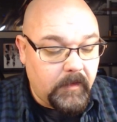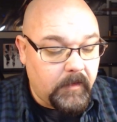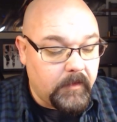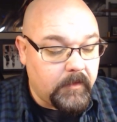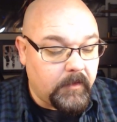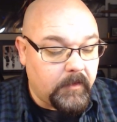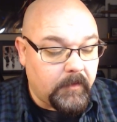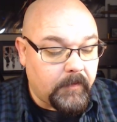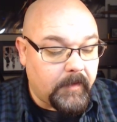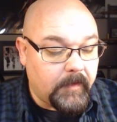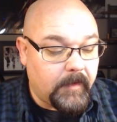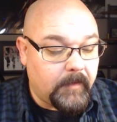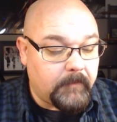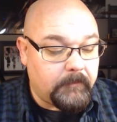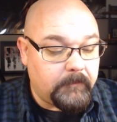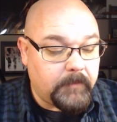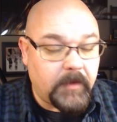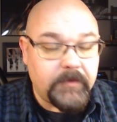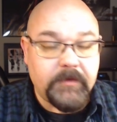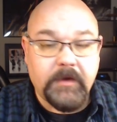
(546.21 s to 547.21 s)
Your
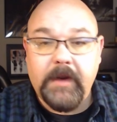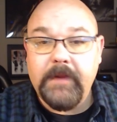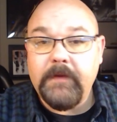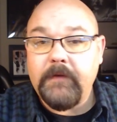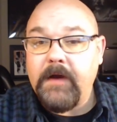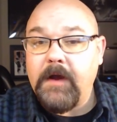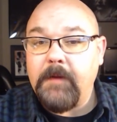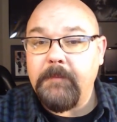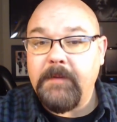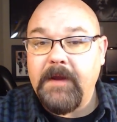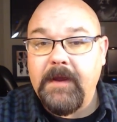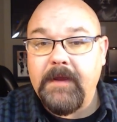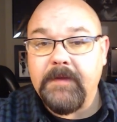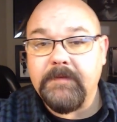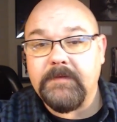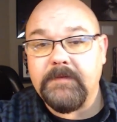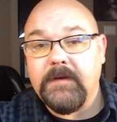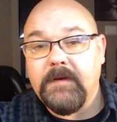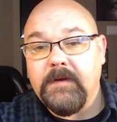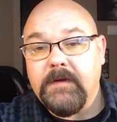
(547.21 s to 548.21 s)
Pulsar Halo Hub
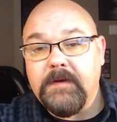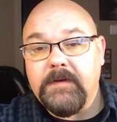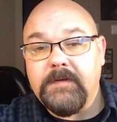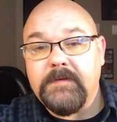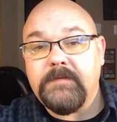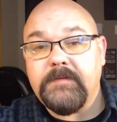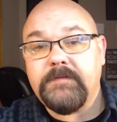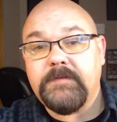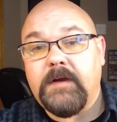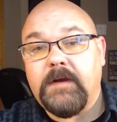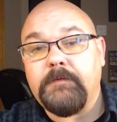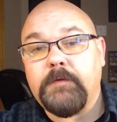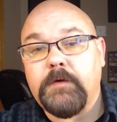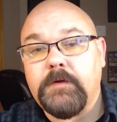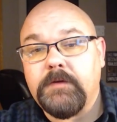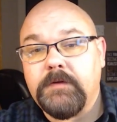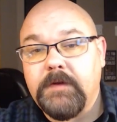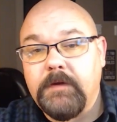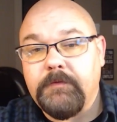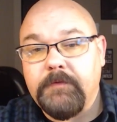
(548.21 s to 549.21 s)
has several
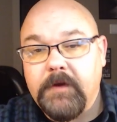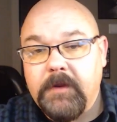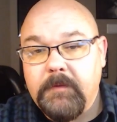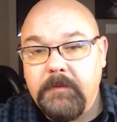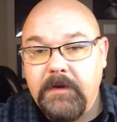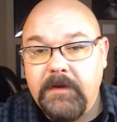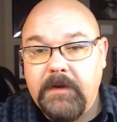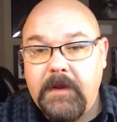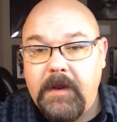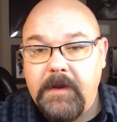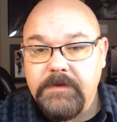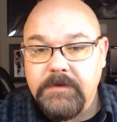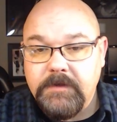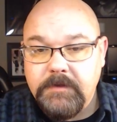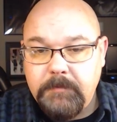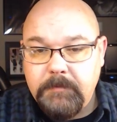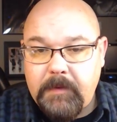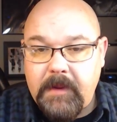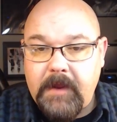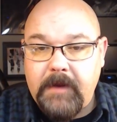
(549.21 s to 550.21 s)
different
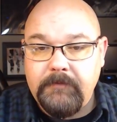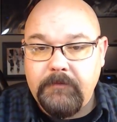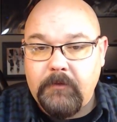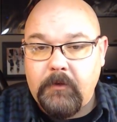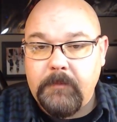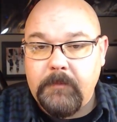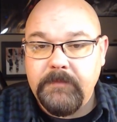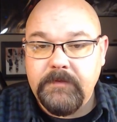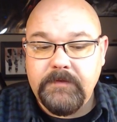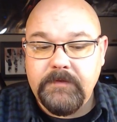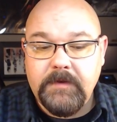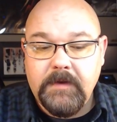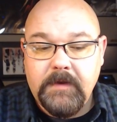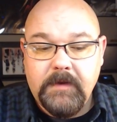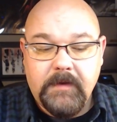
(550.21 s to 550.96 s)
communications platforms